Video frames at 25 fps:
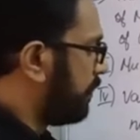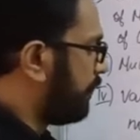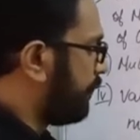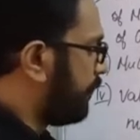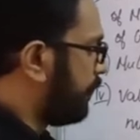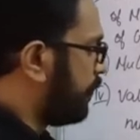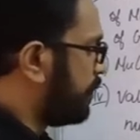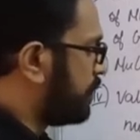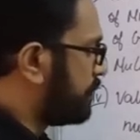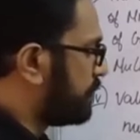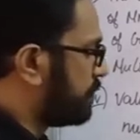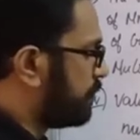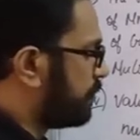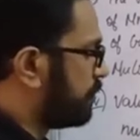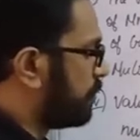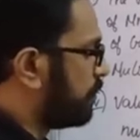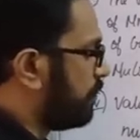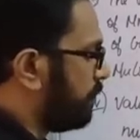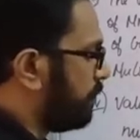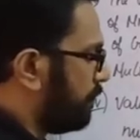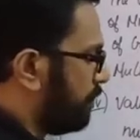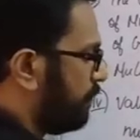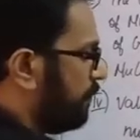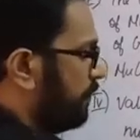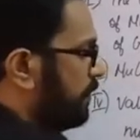false to
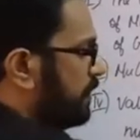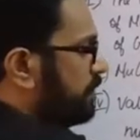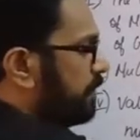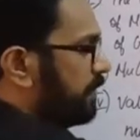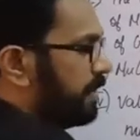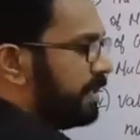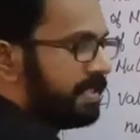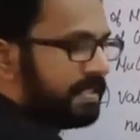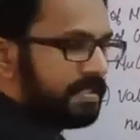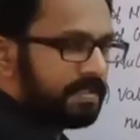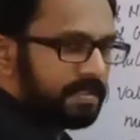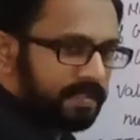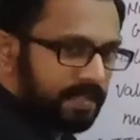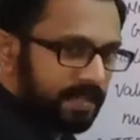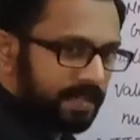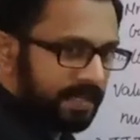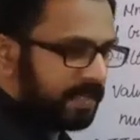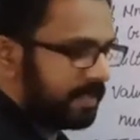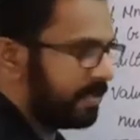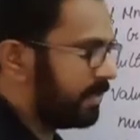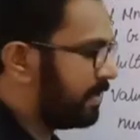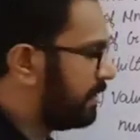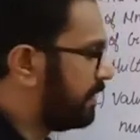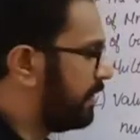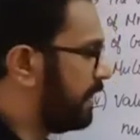true. Which one is
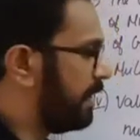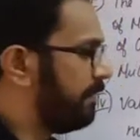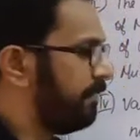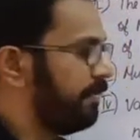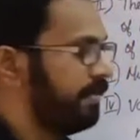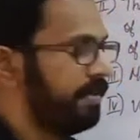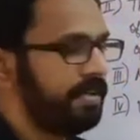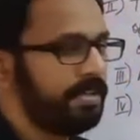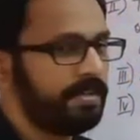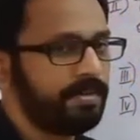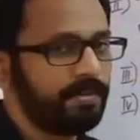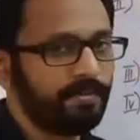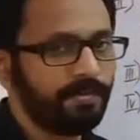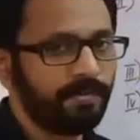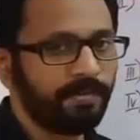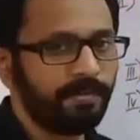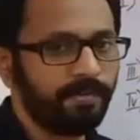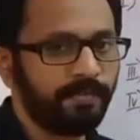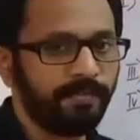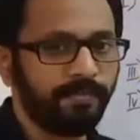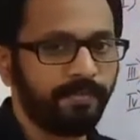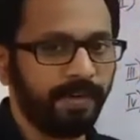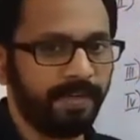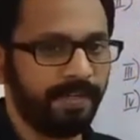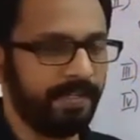correct, that we need to
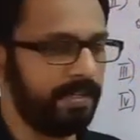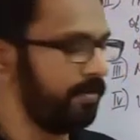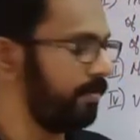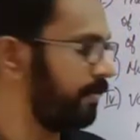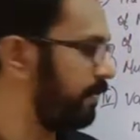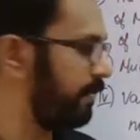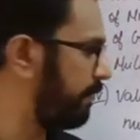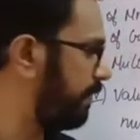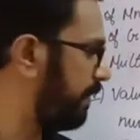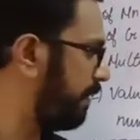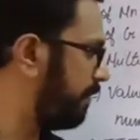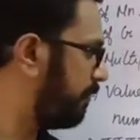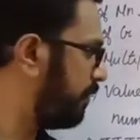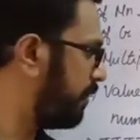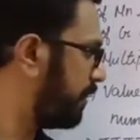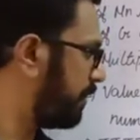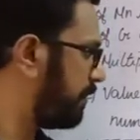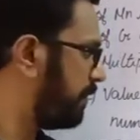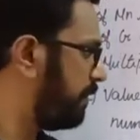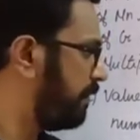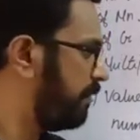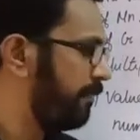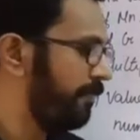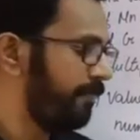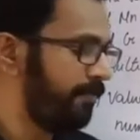find out. We have got
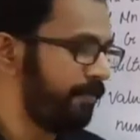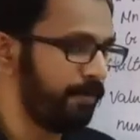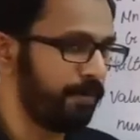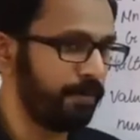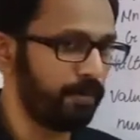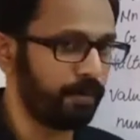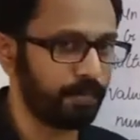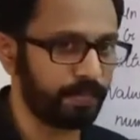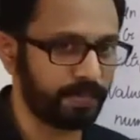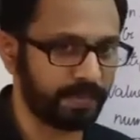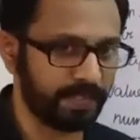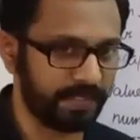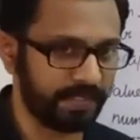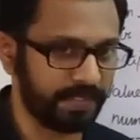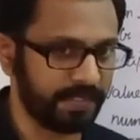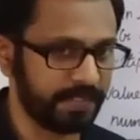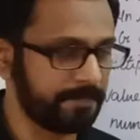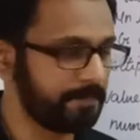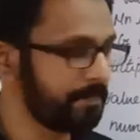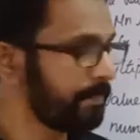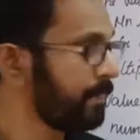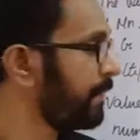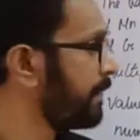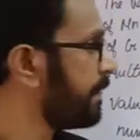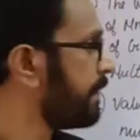four options.
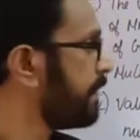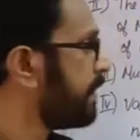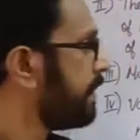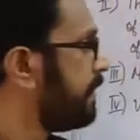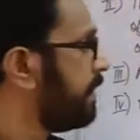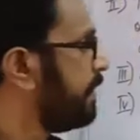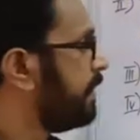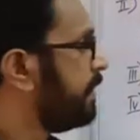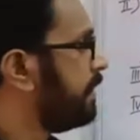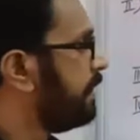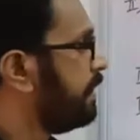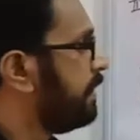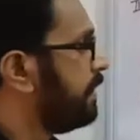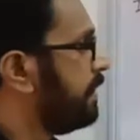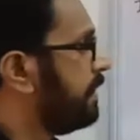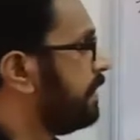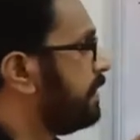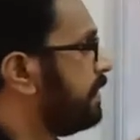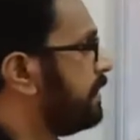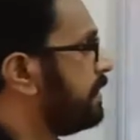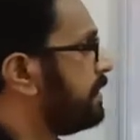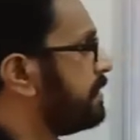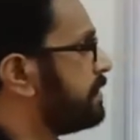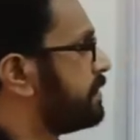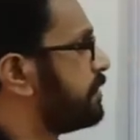
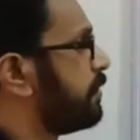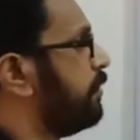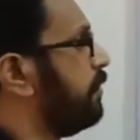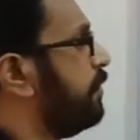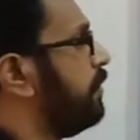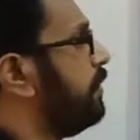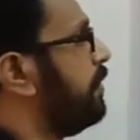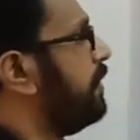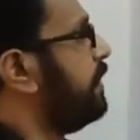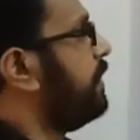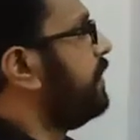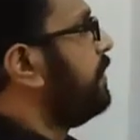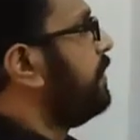So